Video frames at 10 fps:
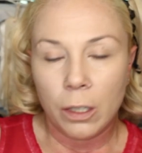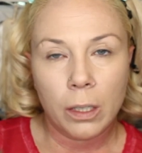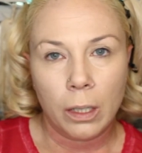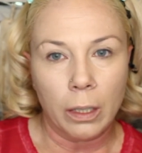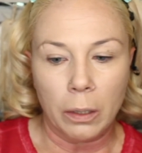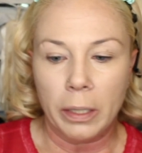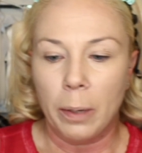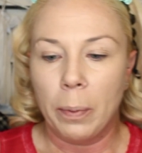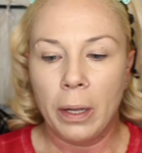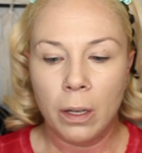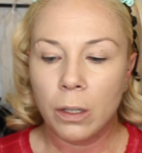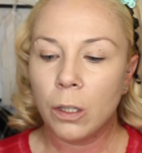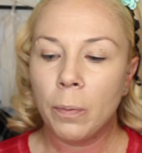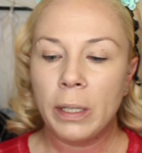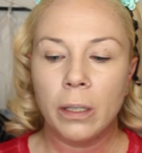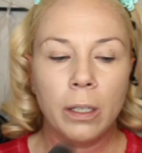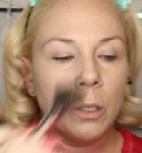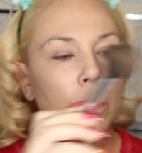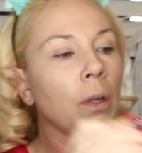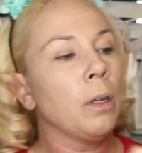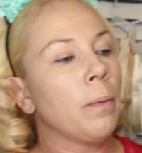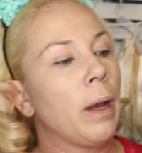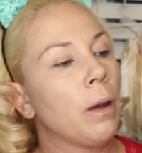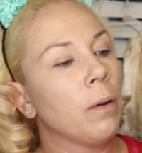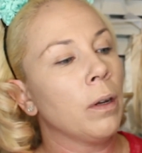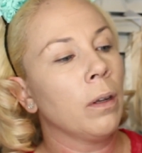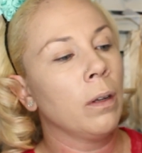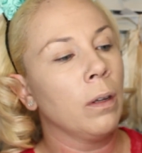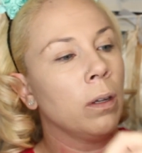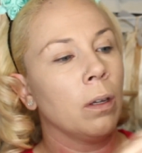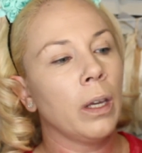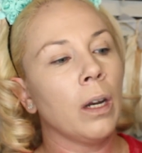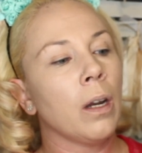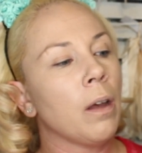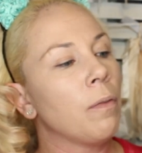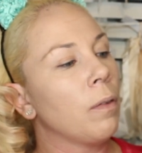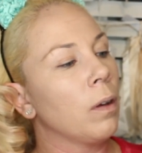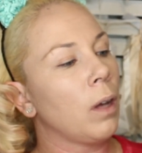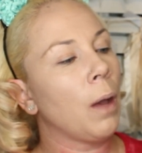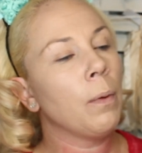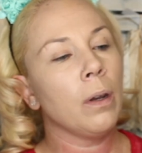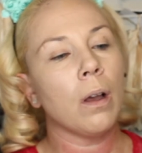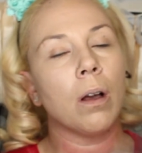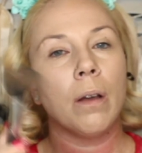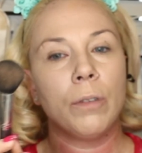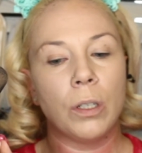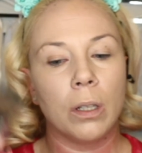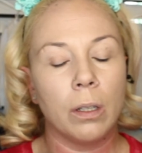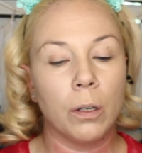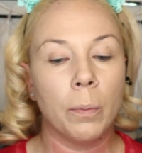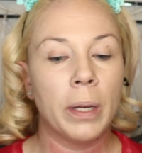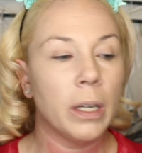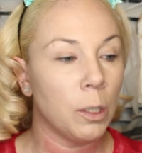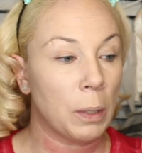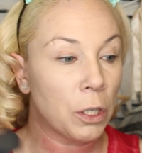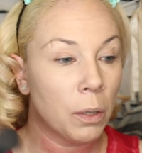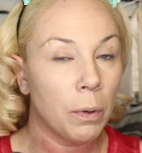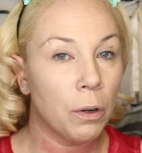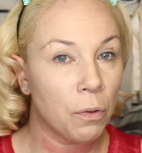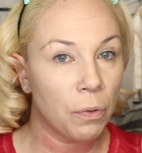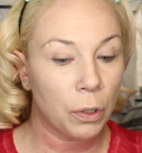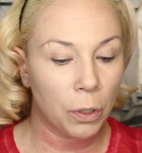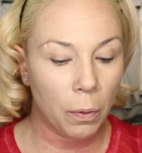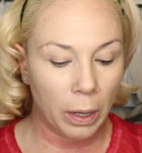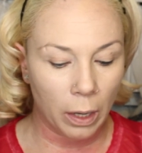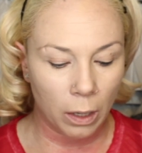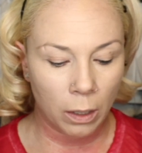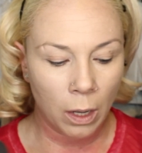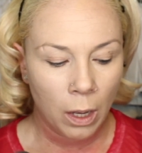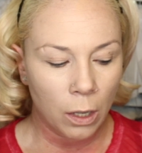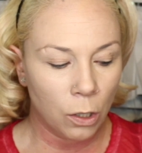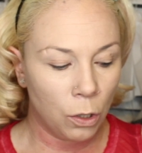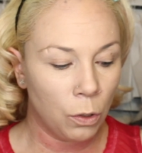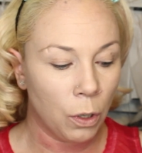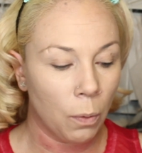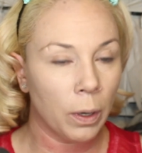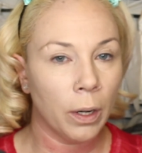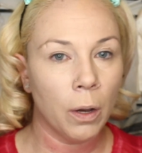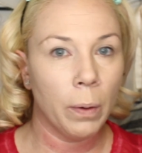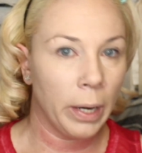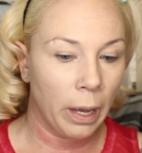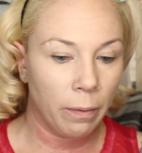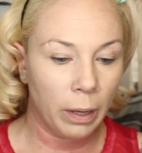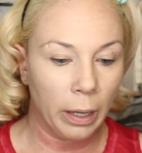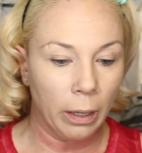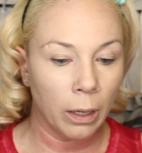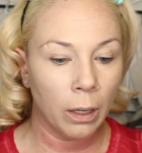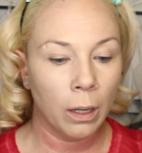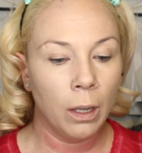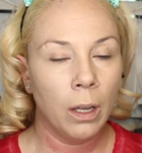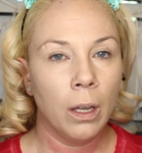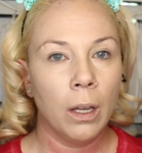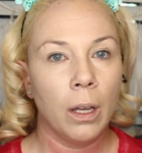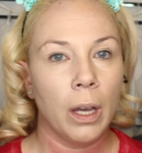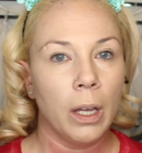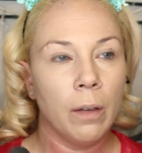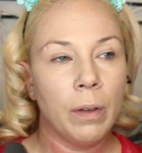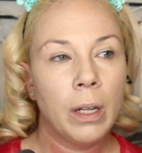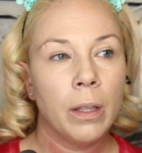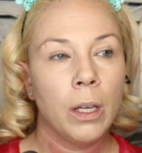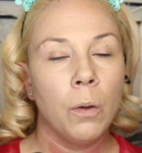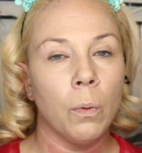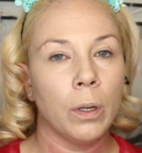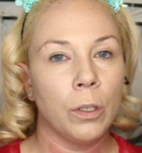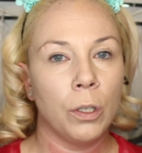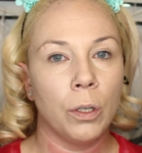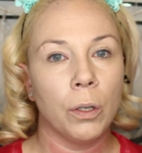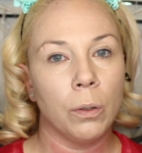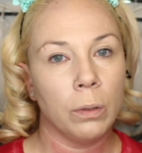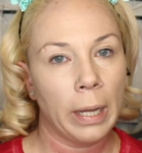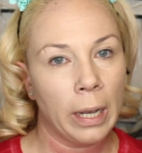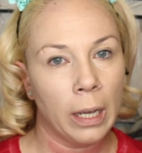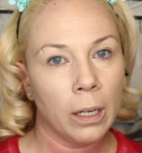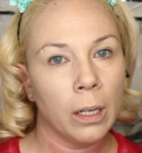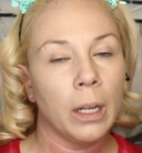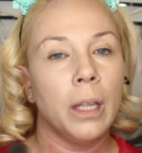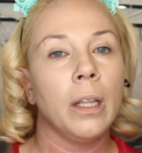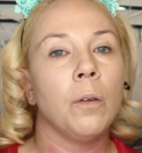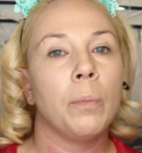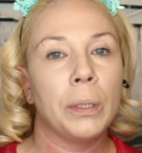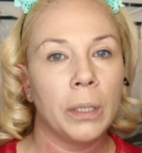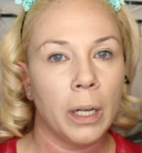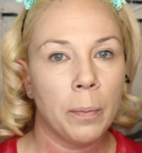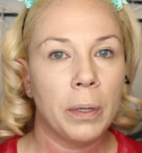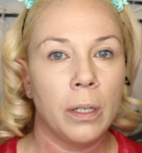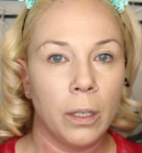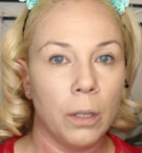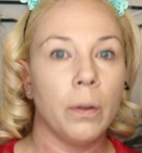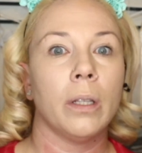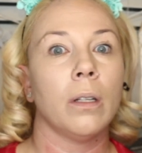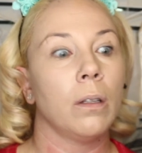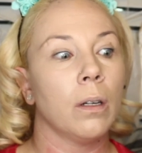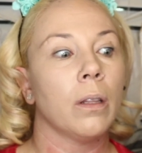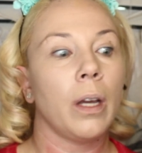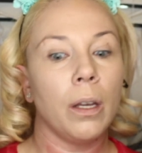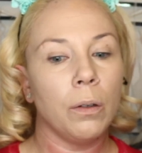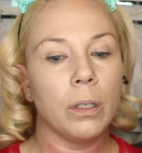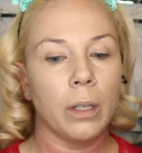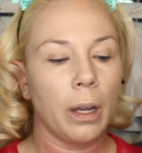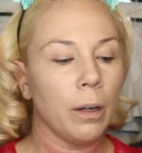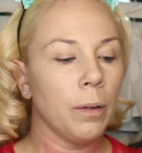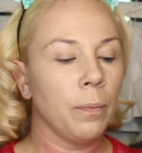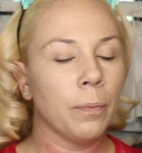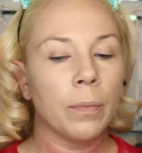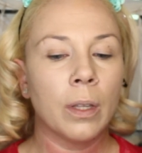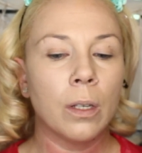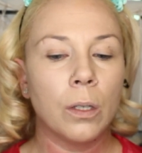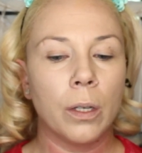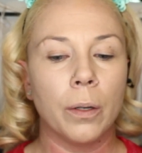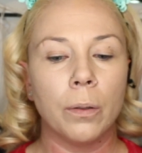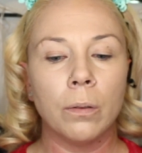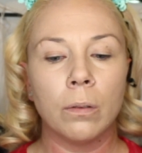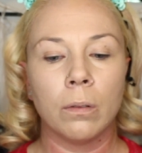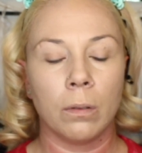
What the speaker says: Just a little tip. So basically swirl it around, get enough. I would knock off just a little bit, especially when you're first going in, because you don't want to go in heavy-handed. If anything, you want to go light-handed and then build it up until you get the look that you desire. So